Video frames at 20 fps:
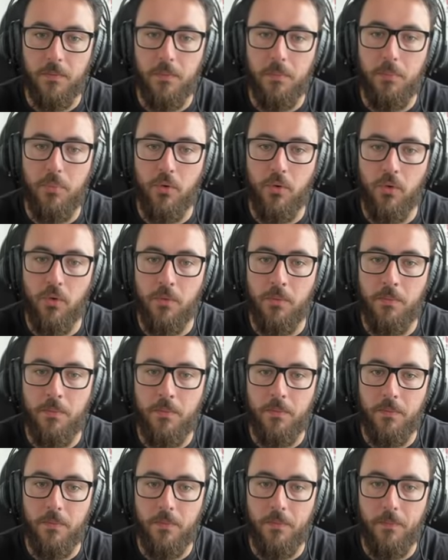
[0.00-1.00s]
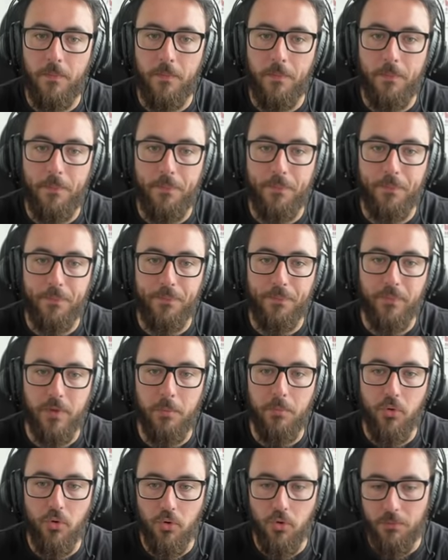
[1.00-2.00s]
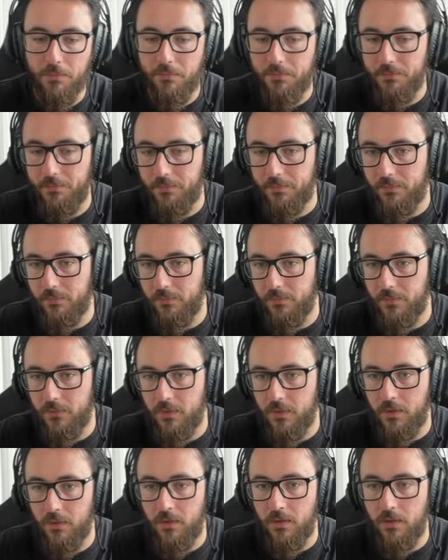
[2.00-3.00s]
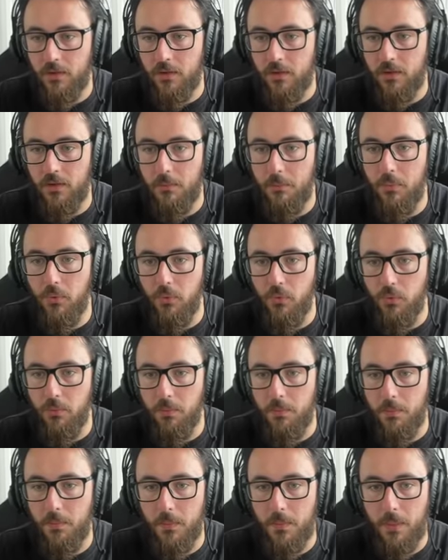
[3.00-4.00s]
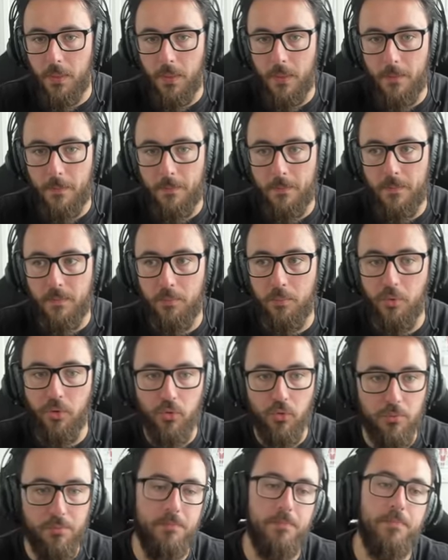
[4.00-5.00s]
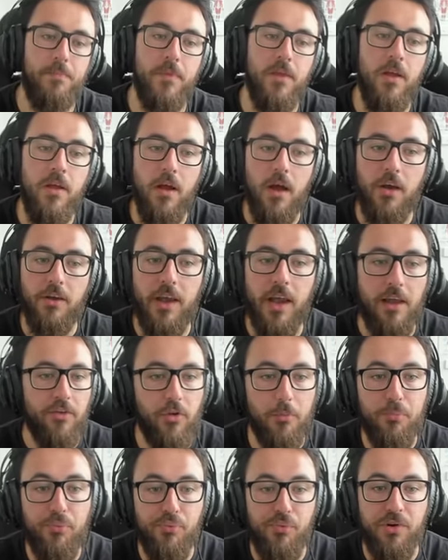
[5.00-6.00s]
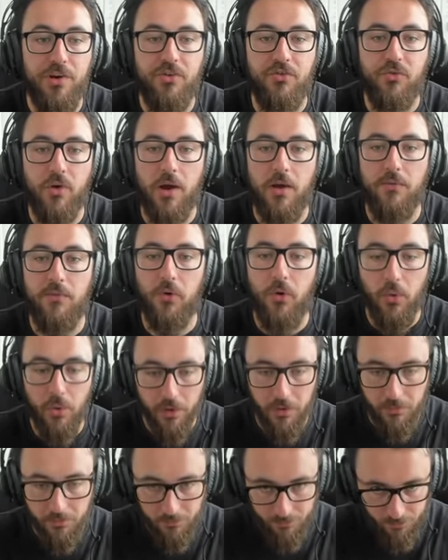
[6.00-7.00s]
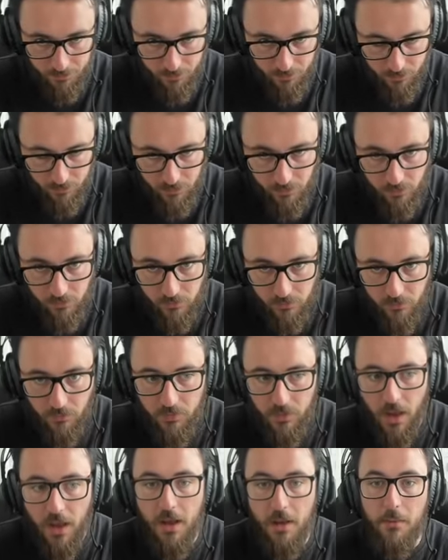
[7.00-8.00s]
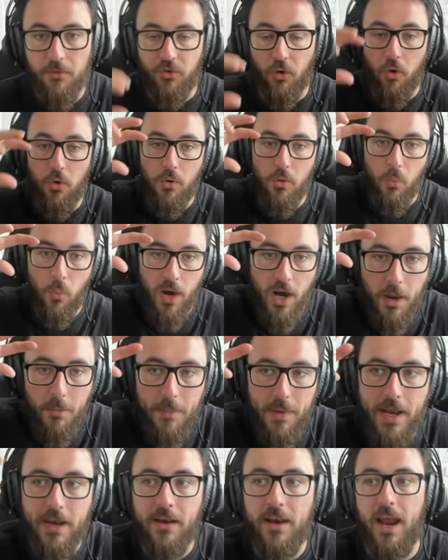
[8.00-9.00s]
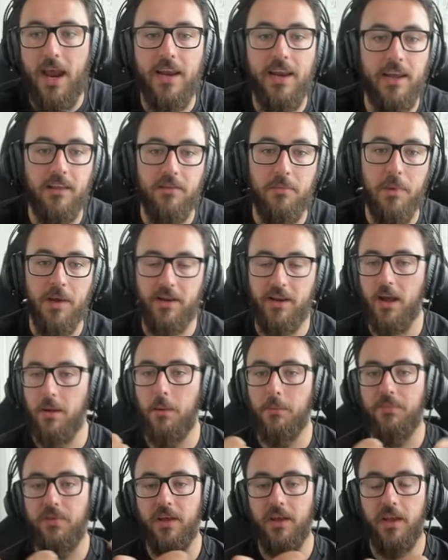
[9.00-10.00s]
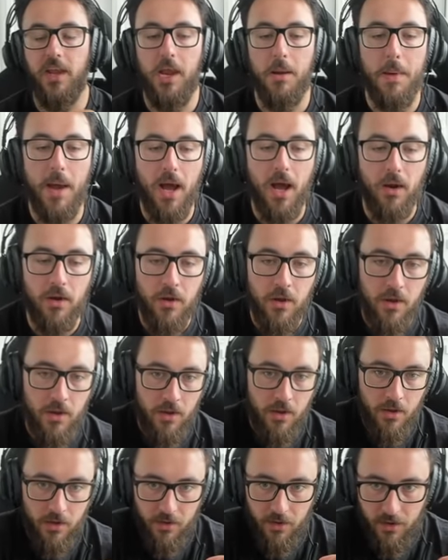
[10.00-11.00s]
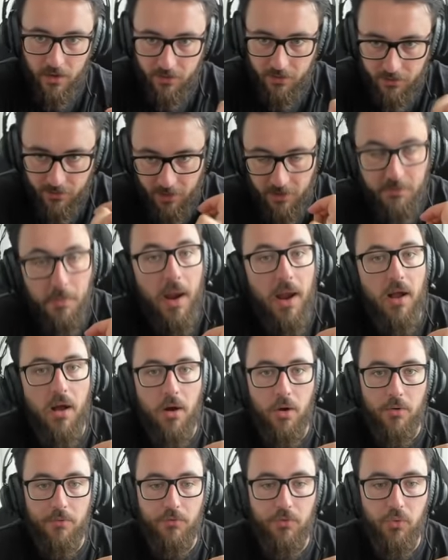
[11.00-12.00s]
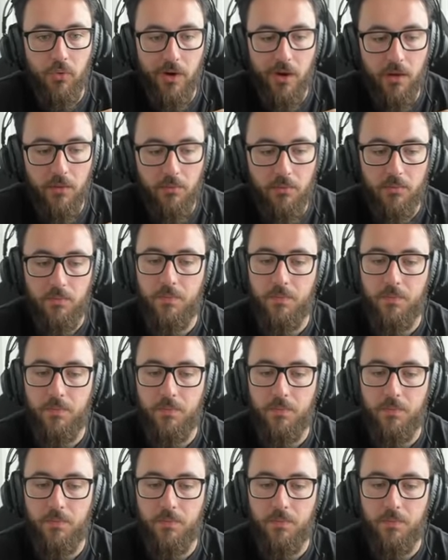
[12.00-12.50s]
Boom. Boom. Boom. Boom. Okay, so pretty straightforward. So when I'm in heading into mid game, I'm thinking about, is my R off cooldown?